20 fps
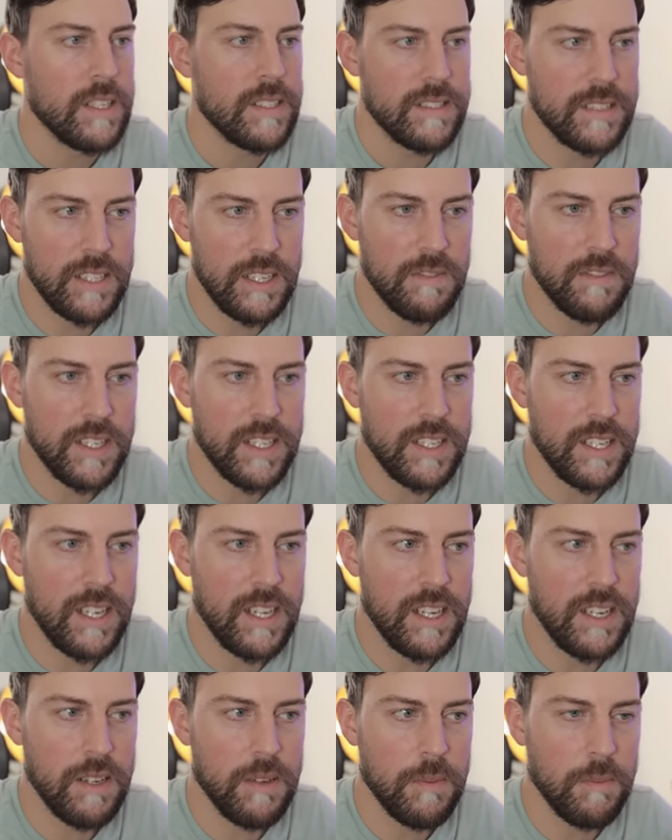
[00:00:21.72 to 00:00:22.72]

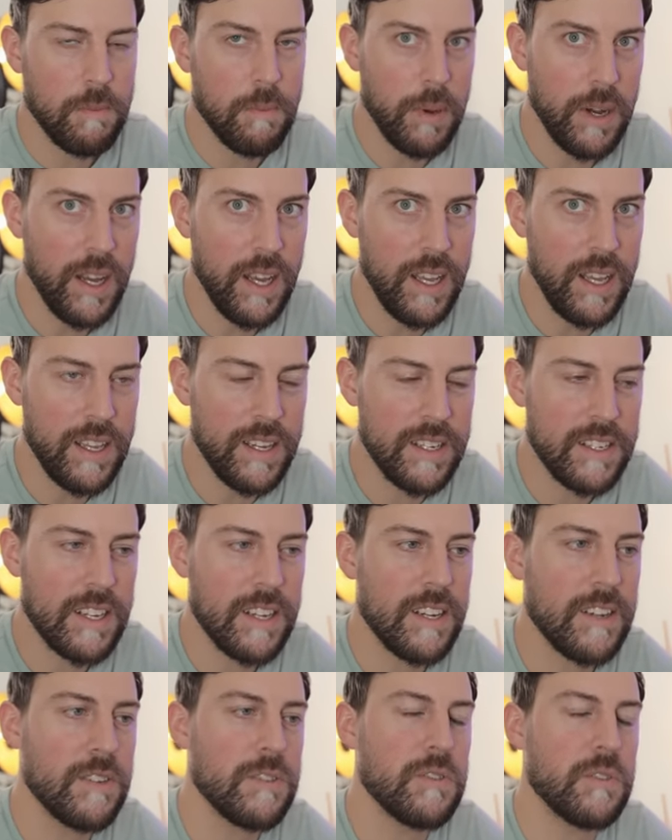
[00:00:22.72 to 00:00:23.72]
CVT. But
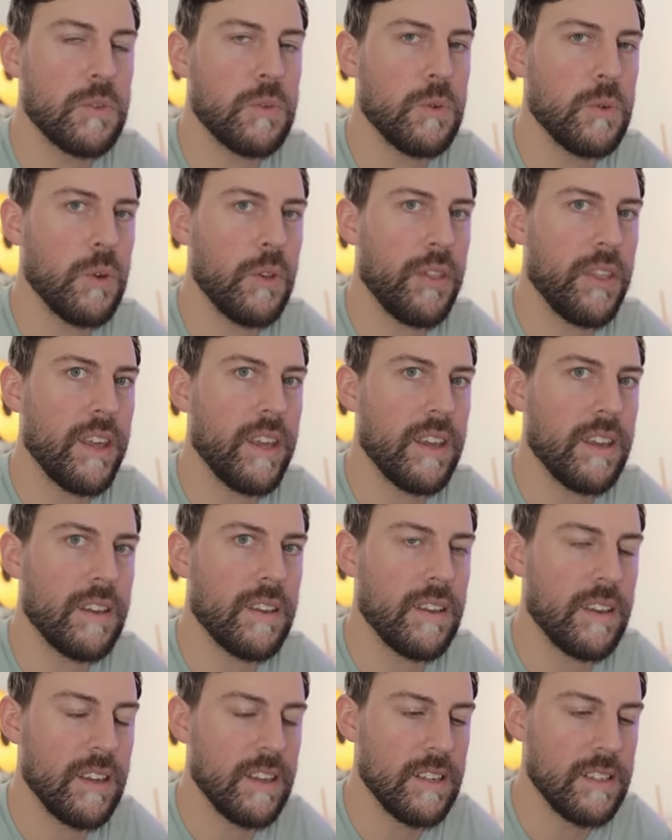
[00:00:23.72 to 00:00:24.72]
here's the cool
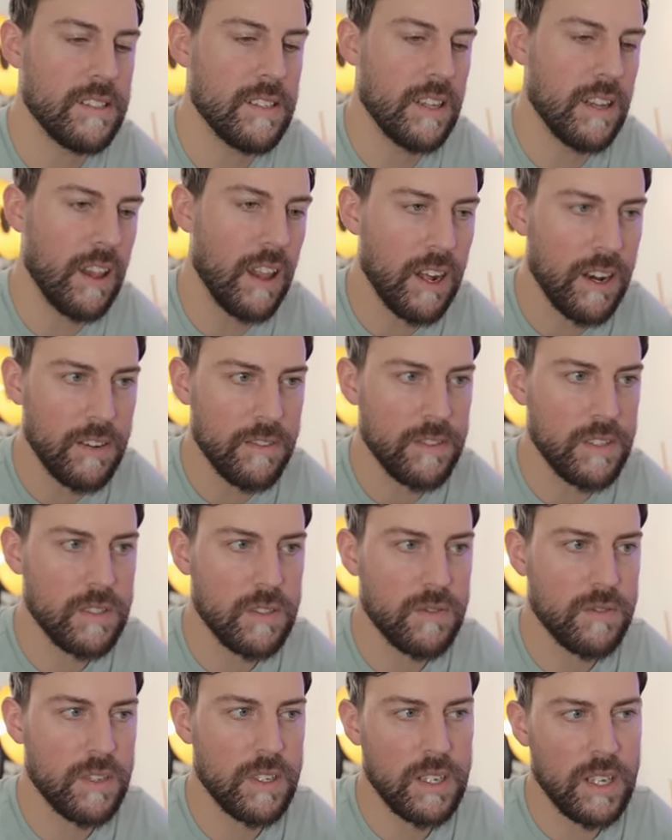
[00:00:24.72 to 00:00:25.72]
thing is that a lot of
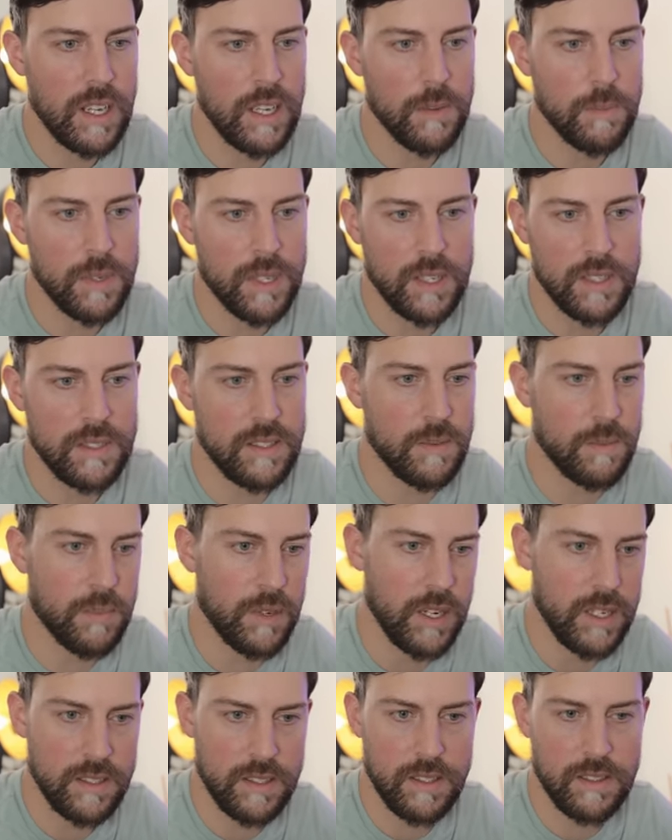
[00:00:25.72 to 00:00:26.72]
us forget because
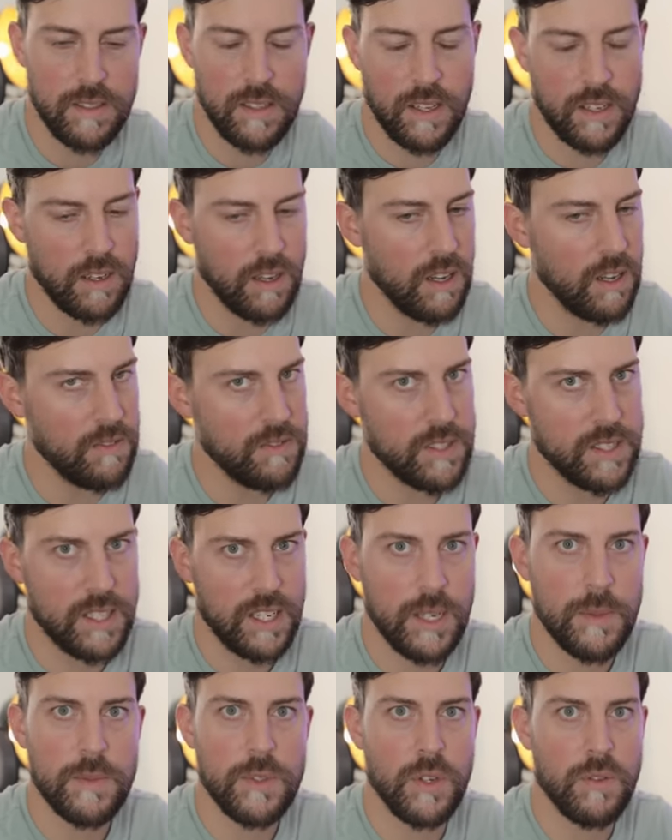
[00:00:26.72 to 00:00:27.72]
Impreza is like
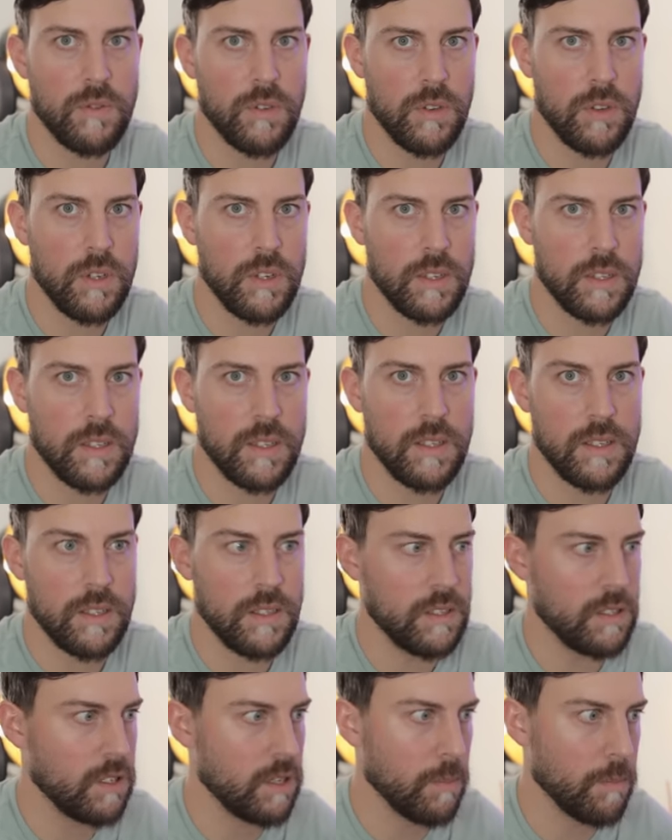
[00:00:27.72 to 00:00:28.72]
oftentimes overlooked
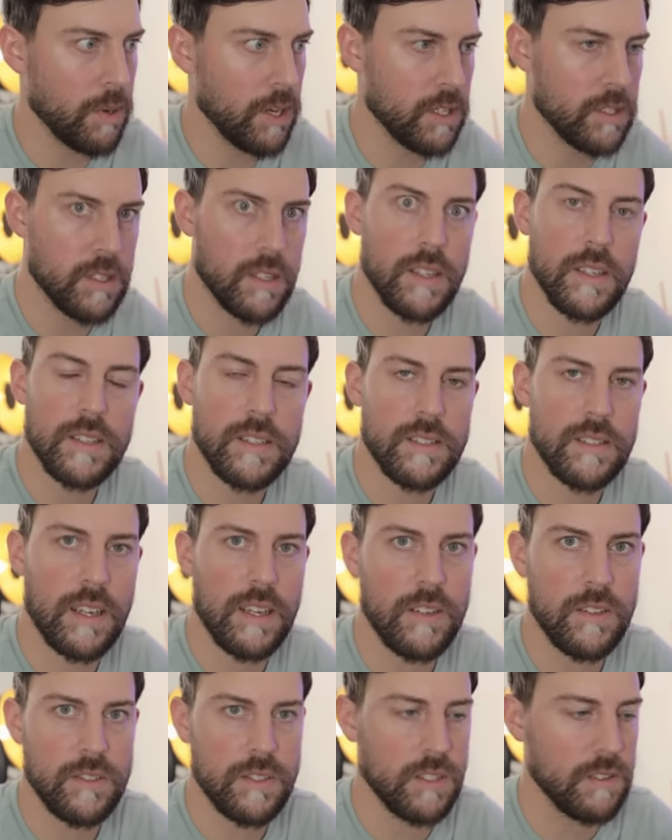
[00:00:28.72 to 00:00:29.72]
compared to the
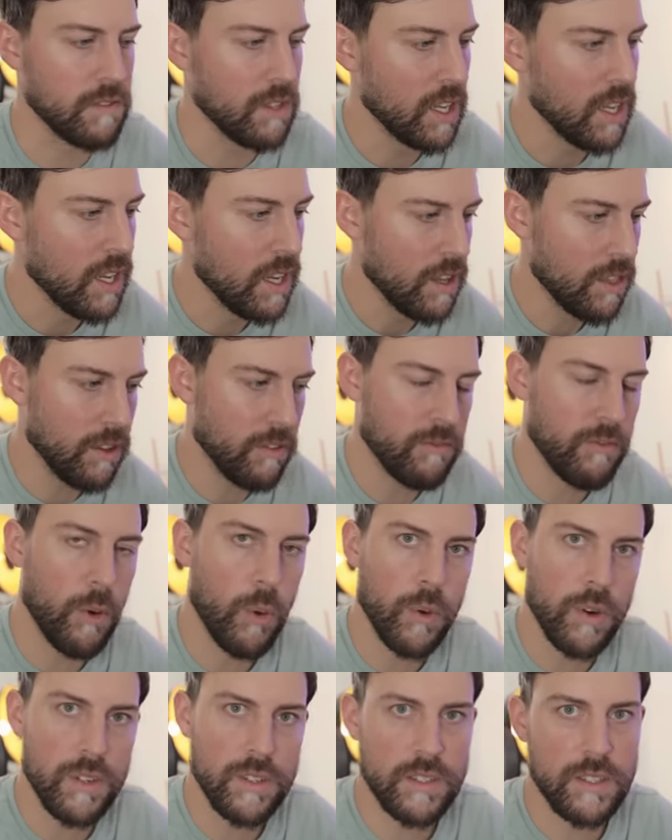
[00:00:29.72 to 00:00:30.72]
sales of the
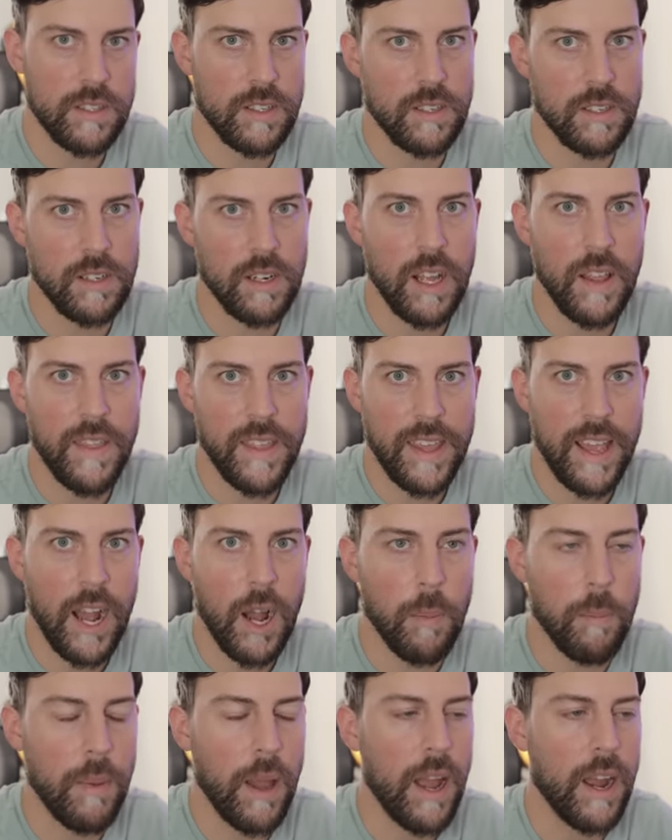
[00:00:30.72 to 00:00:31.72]
Forester and the
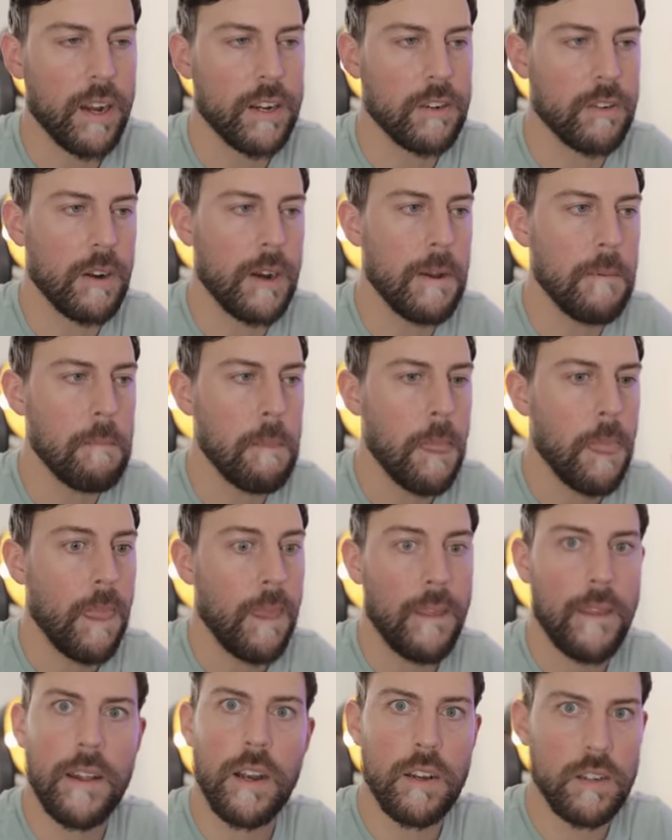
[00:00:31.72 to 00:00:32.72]
Outback, right?
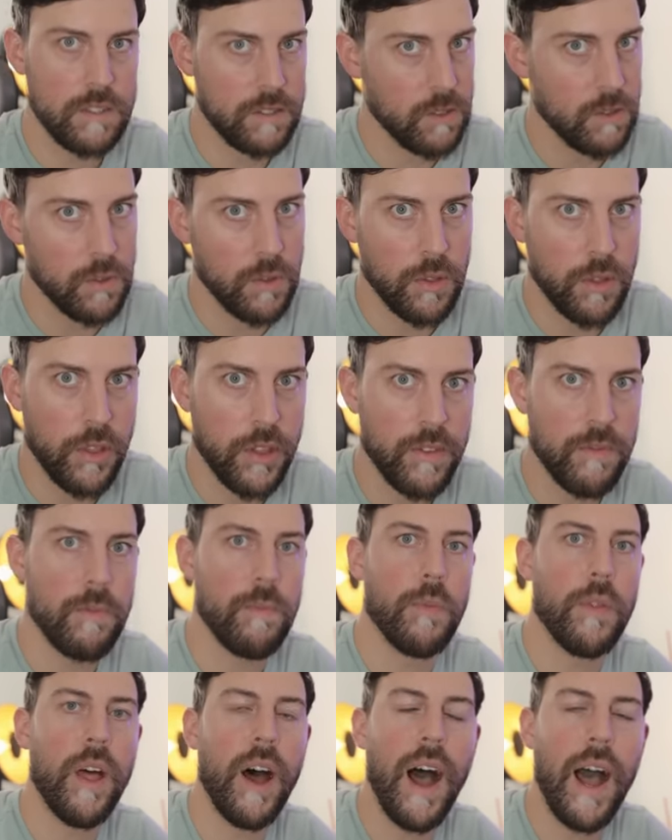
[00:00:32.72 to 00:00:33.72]
And also the,
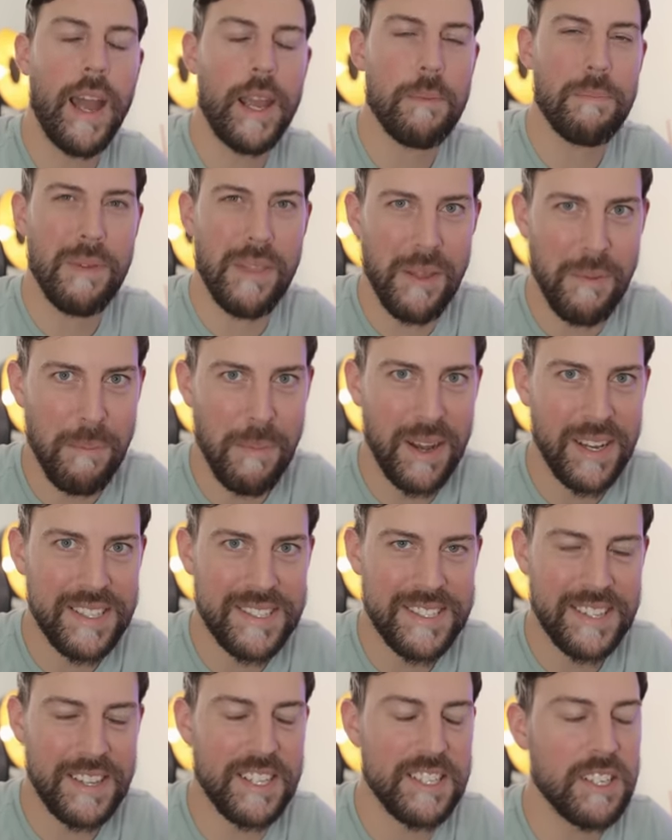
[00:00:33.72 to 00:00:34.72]
the hype and the
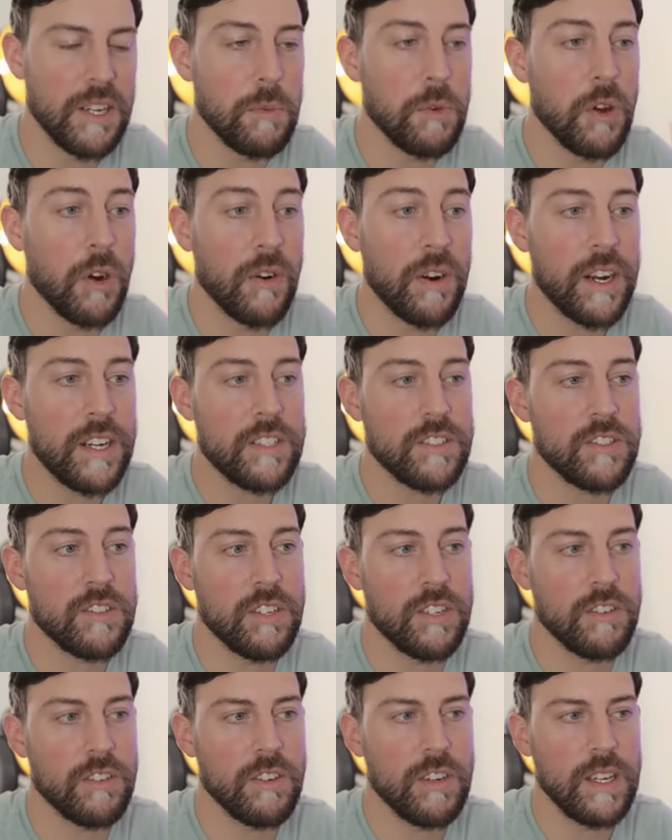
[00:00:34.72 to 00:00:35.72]
buzz that the WRX
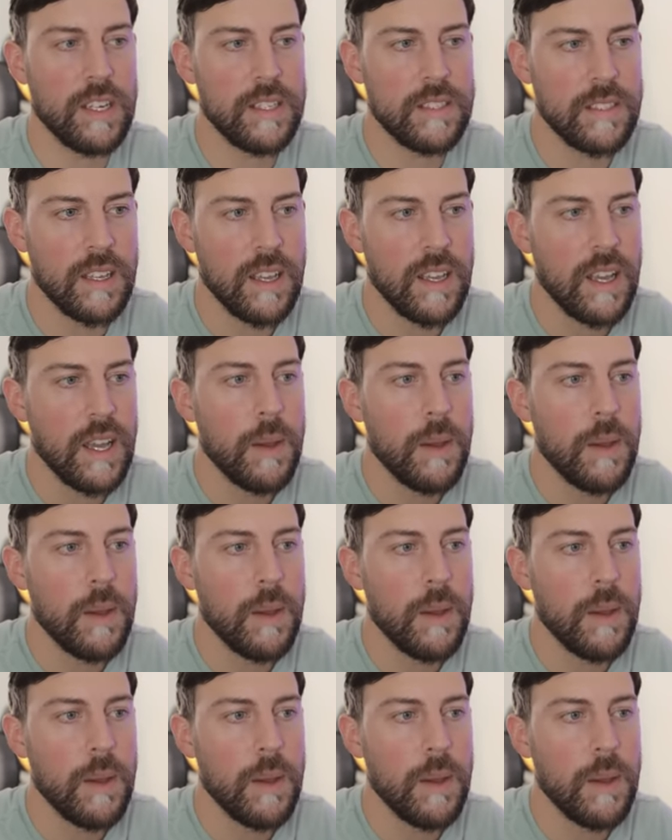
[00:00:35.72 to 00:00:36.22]
generates.